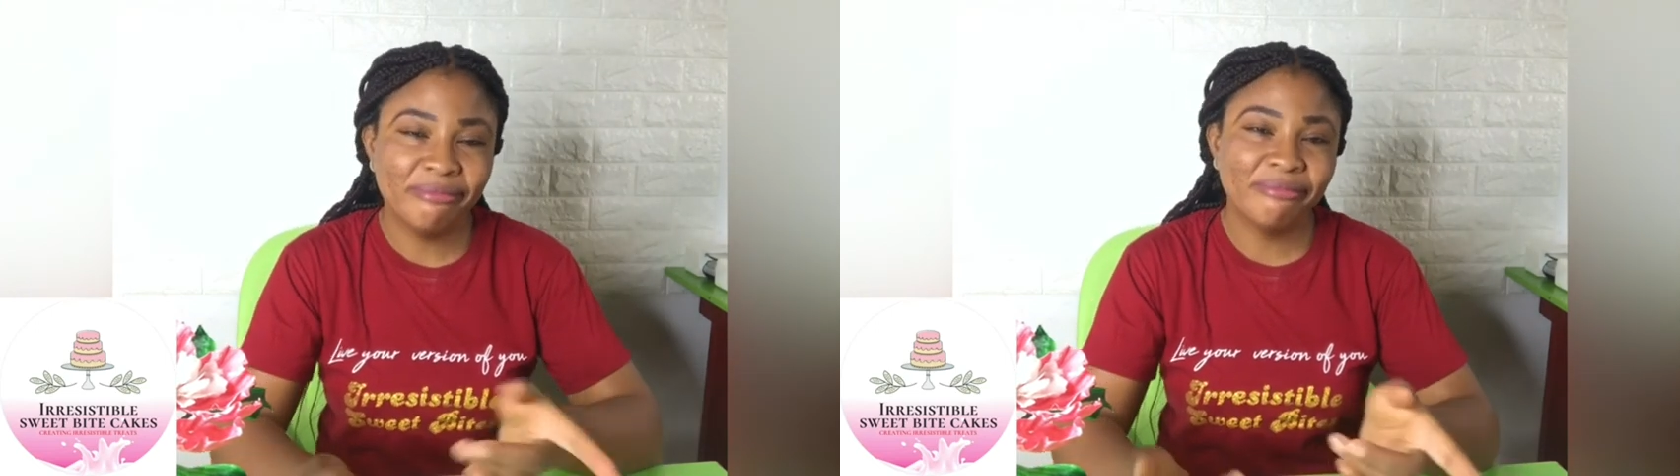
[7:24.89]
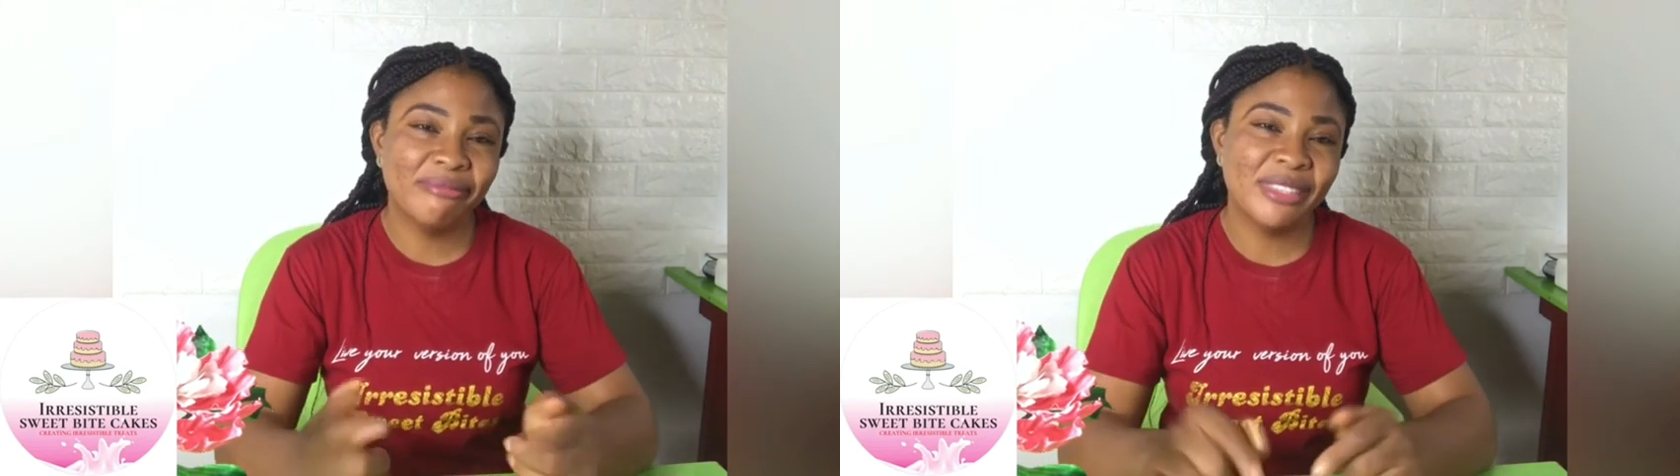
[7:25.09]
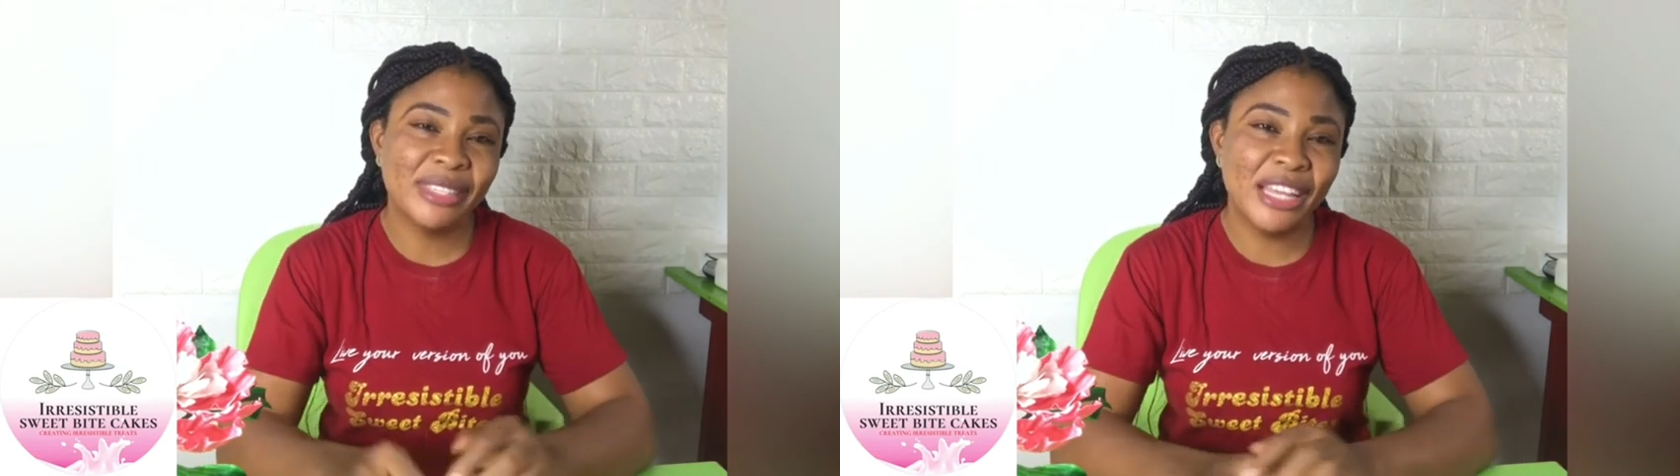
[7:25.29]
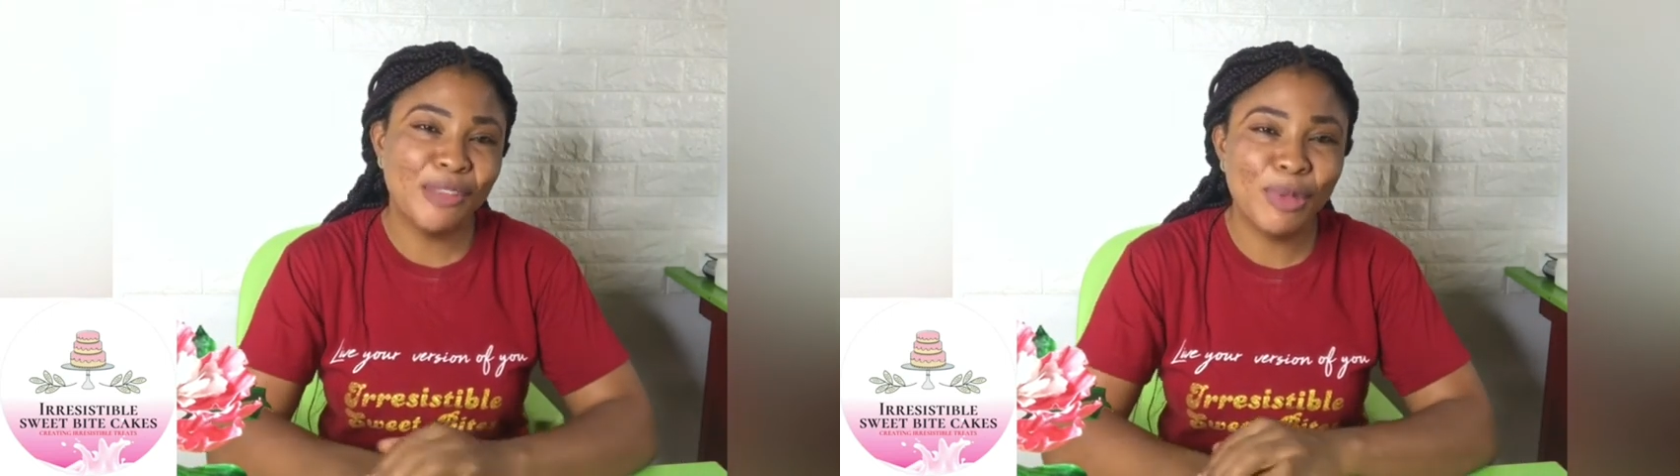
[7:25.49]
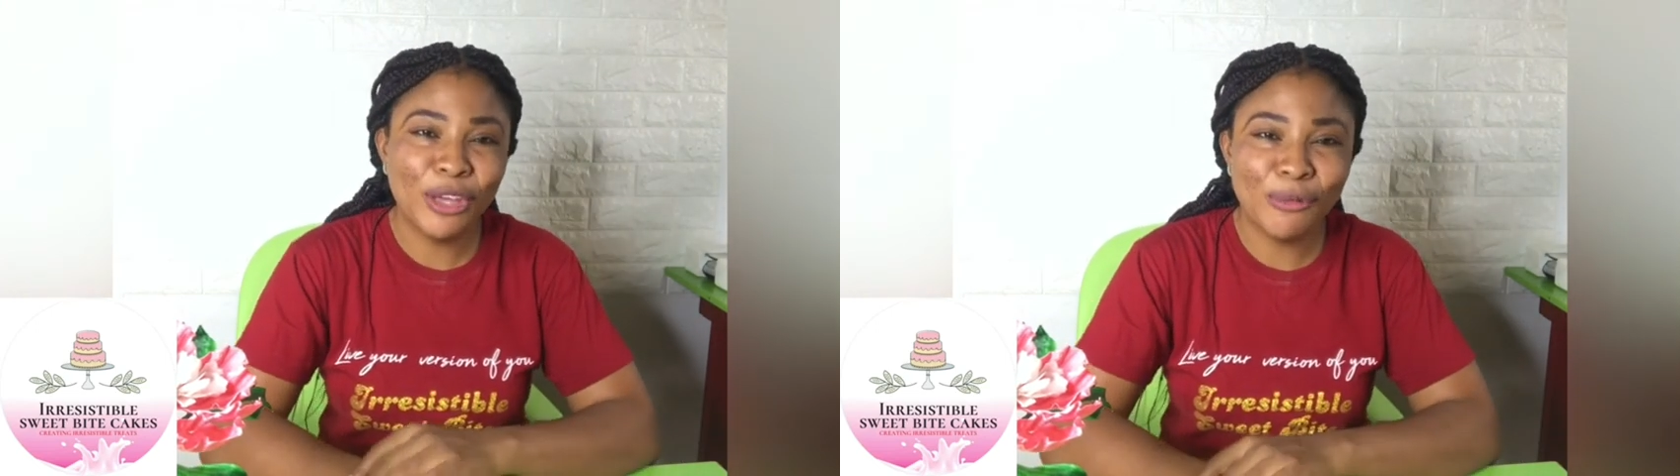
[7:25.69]
send
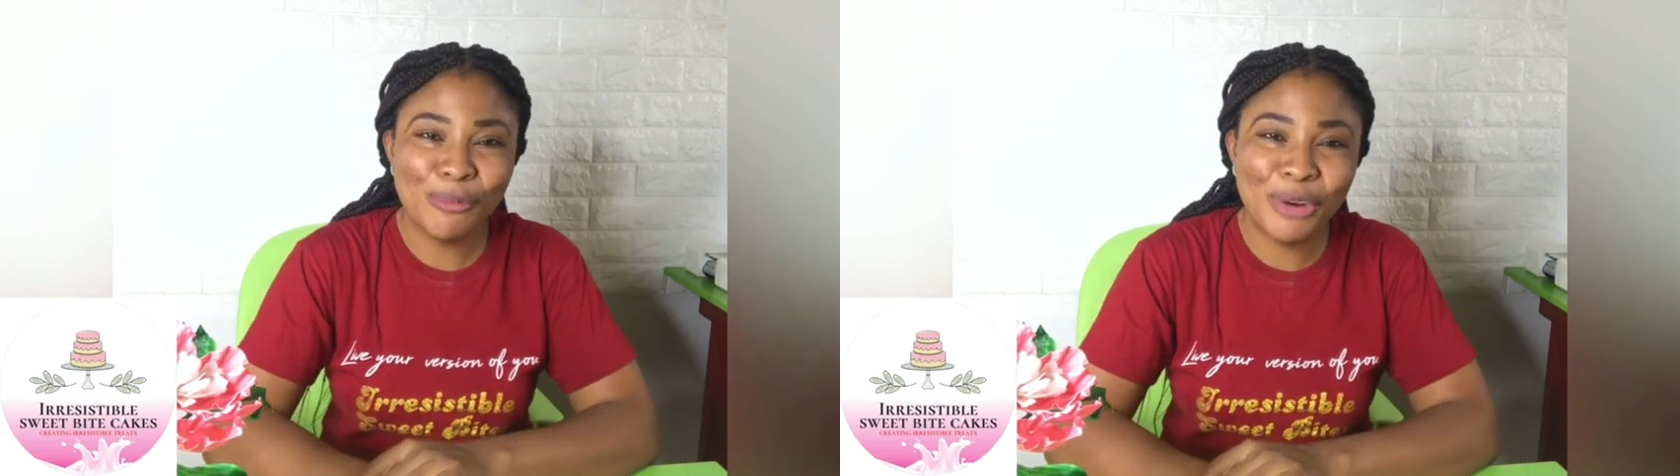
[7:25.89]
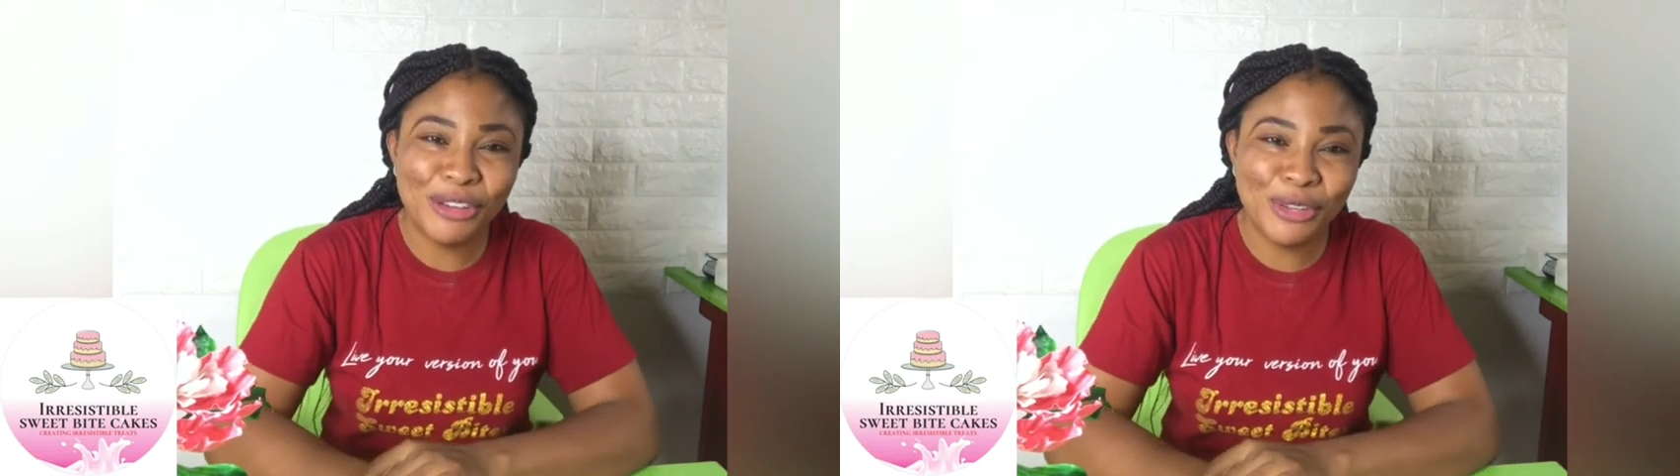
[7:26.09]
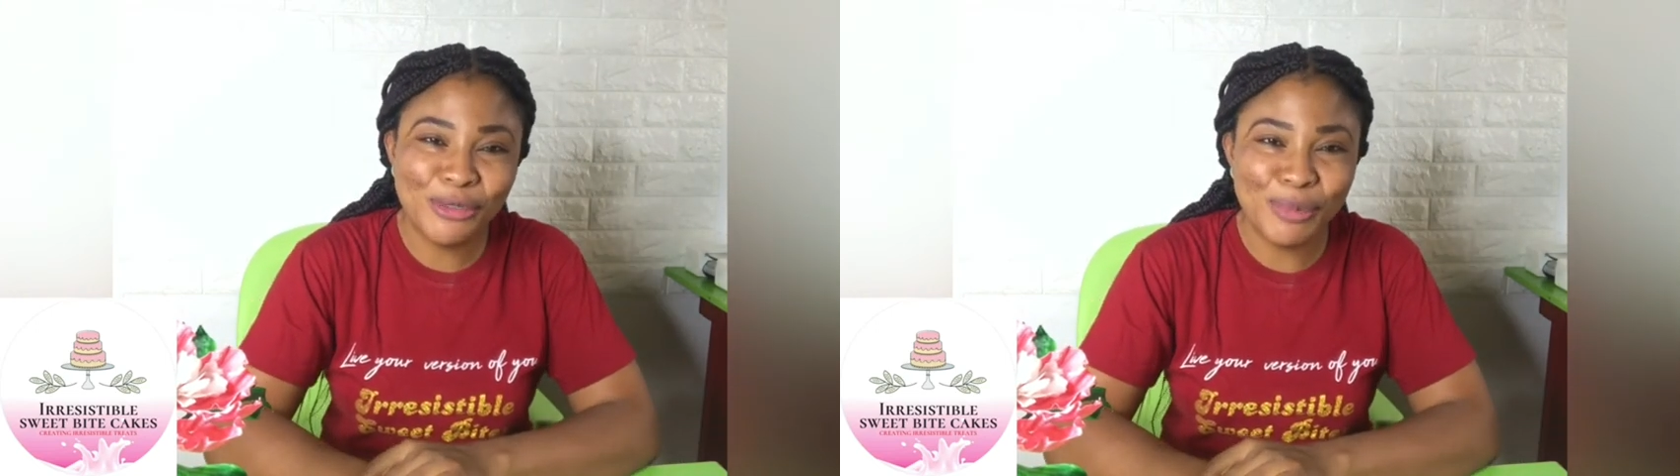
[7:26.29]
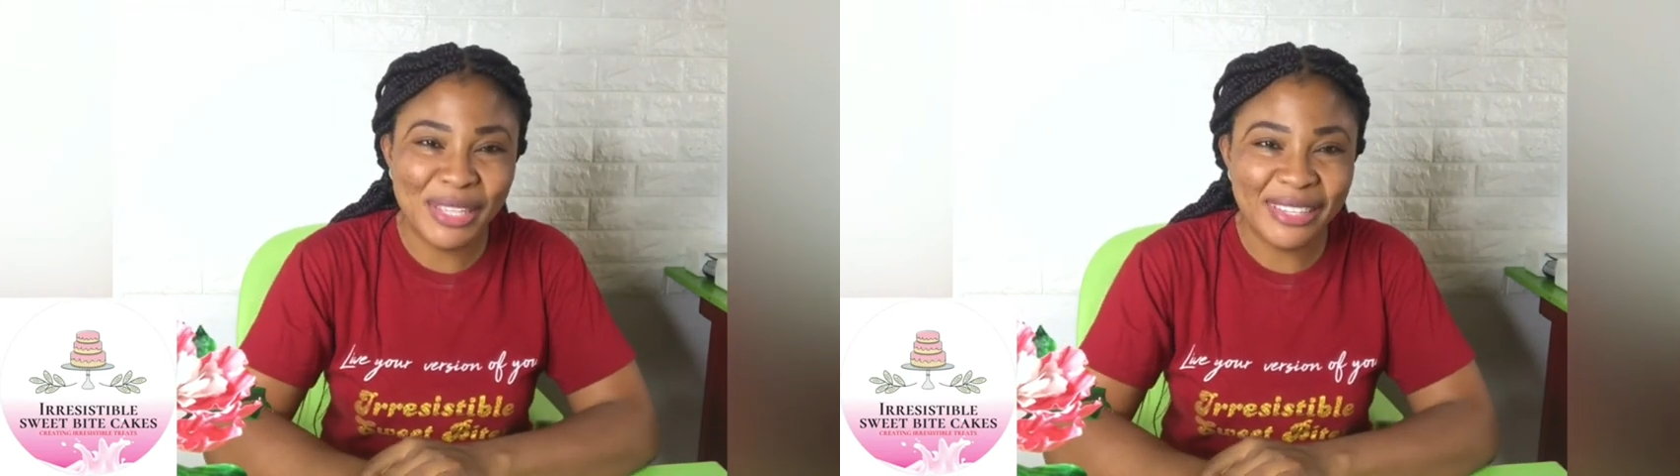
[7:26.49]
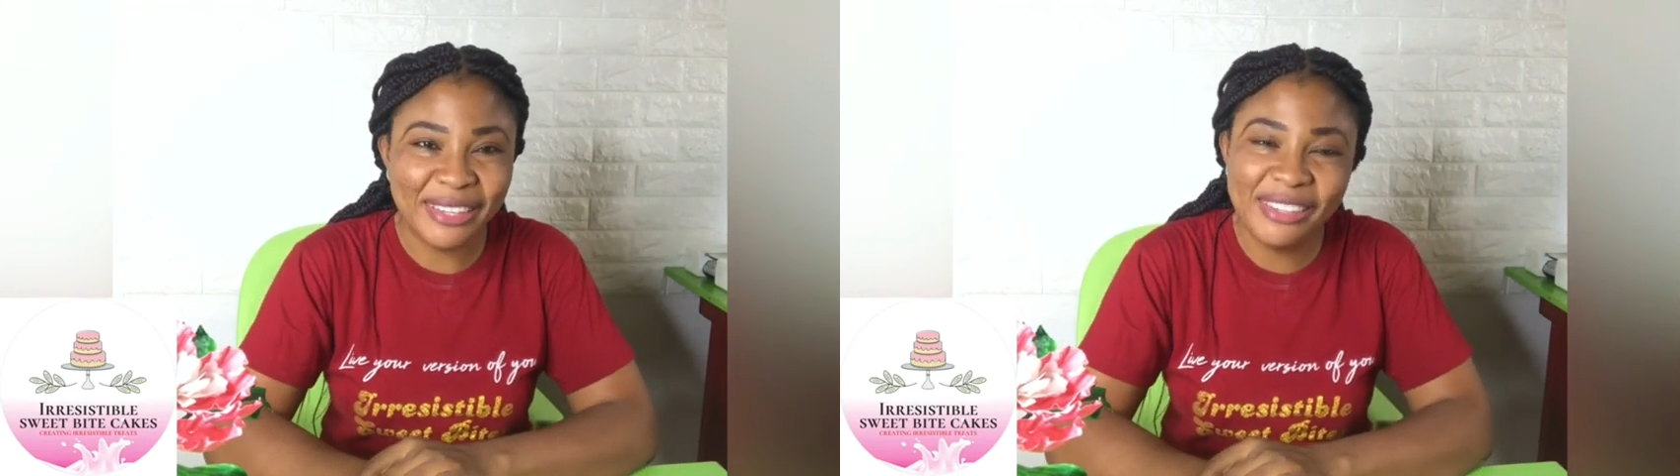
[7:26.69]
me a private
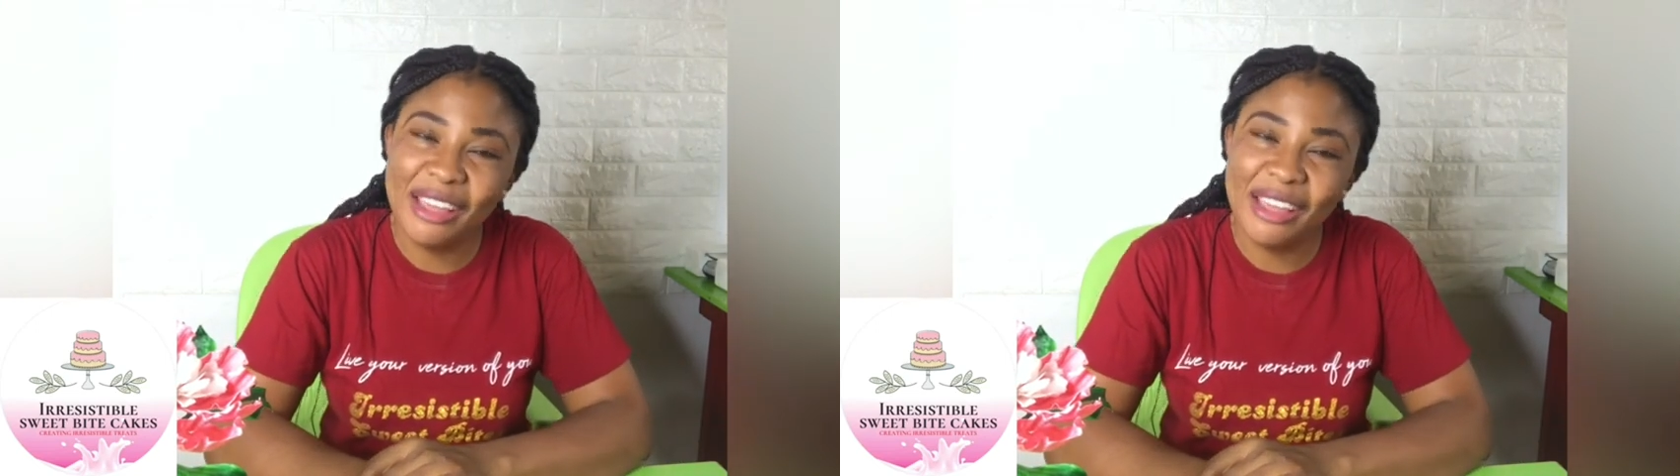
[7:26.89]
message.